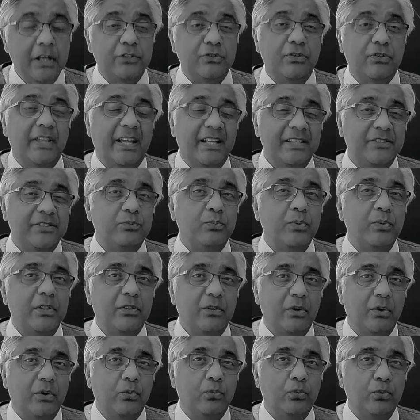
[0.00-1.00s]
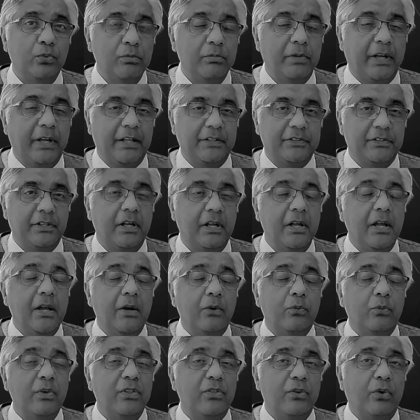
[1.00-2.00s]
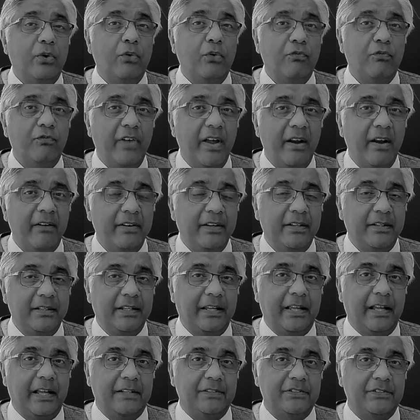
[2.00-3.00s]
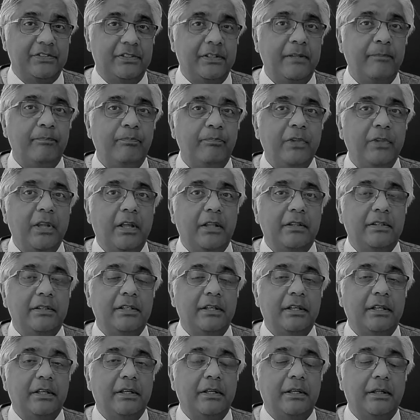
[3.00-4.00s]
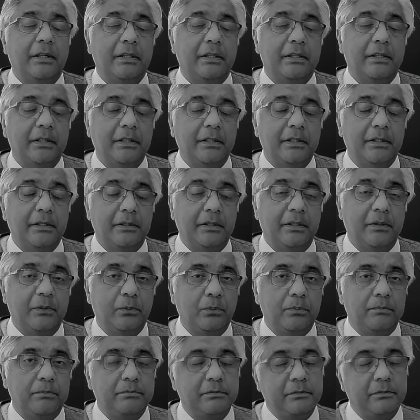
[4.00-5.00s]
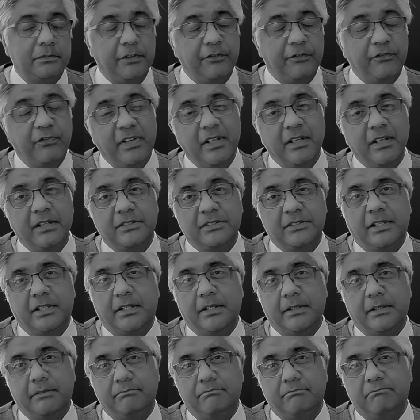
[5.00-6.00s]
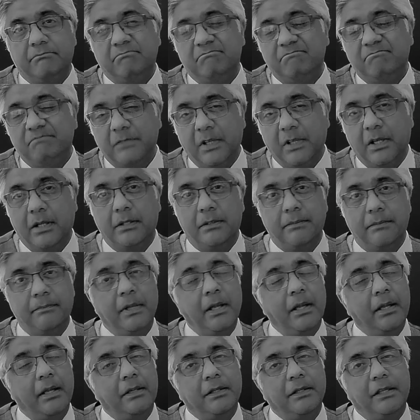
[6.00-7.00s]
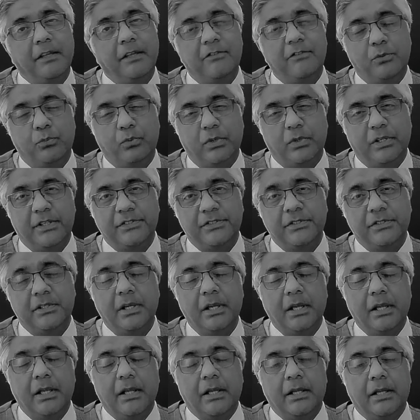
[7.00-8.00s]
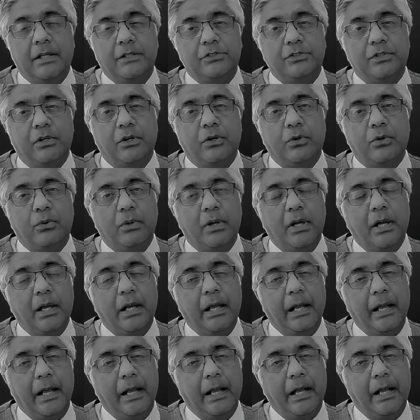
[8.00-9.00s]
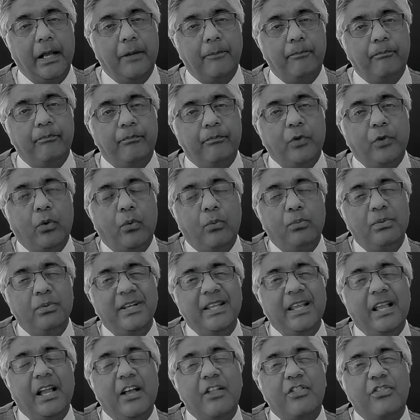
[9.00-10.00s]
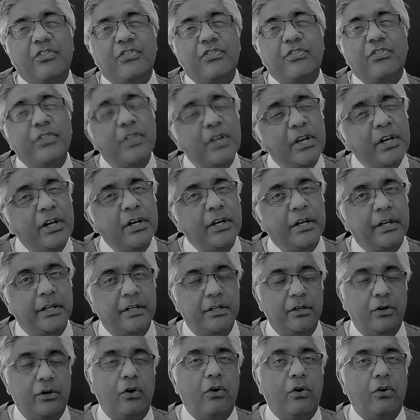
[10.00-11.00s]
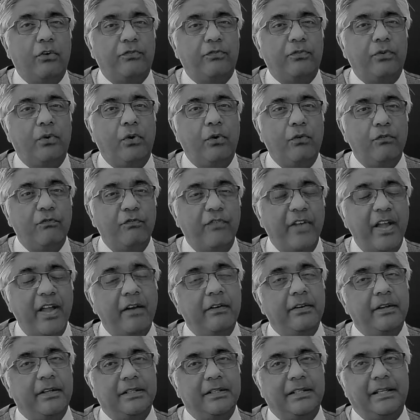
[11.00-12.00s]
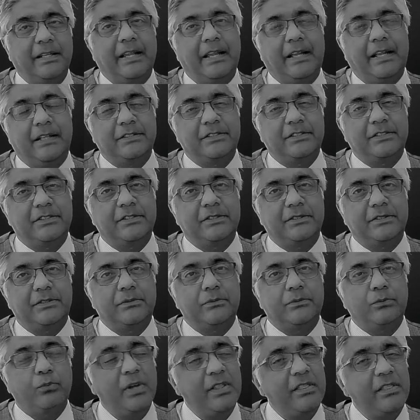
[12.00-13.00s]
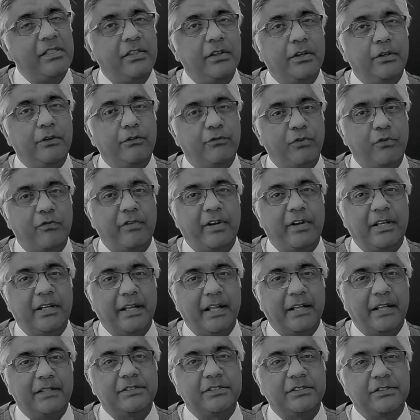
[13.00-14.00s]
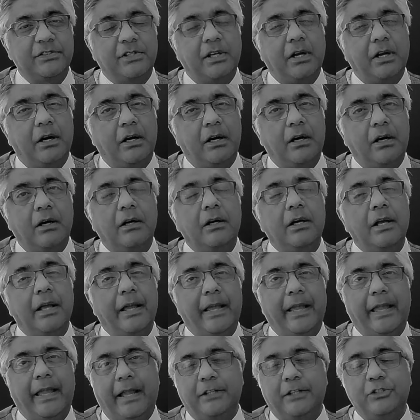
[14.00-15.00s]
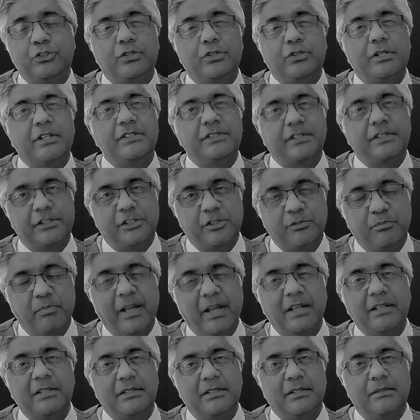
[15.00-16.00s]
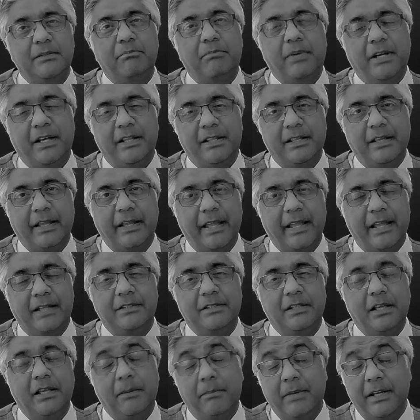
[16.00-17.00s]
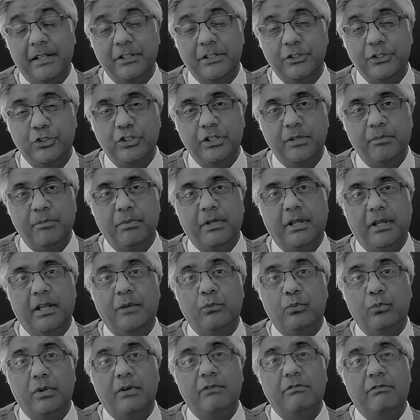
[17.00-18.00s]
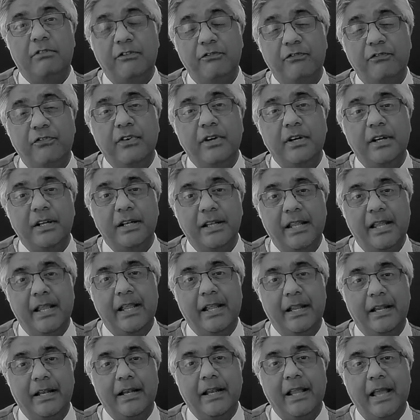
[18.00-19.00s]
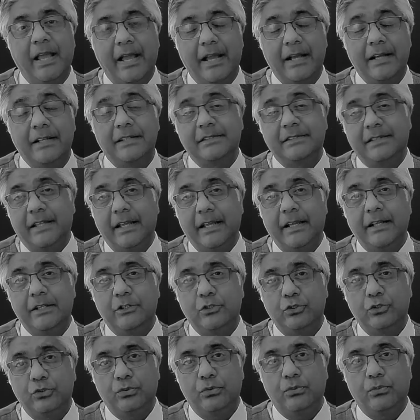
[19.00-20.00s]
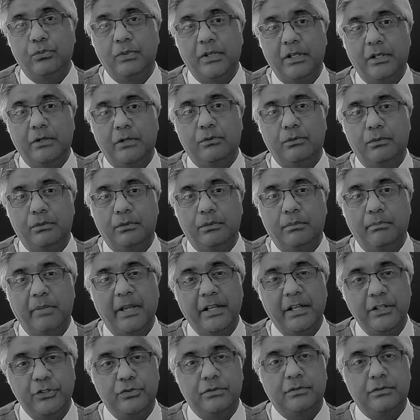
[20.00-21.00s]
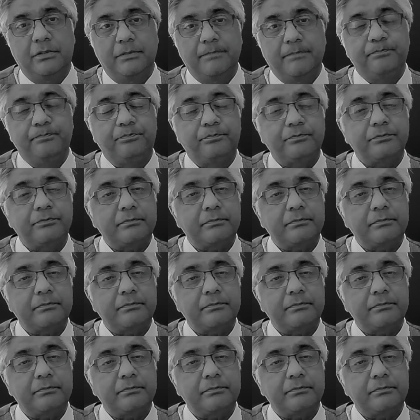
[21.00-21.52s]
So that's with womb cancer. With ovarian cancer, the figures are even worse. So only a third of ovarian cancers, one third of ovarian cancers are actually suspected by the GP and were referred in as a two-week rule patient.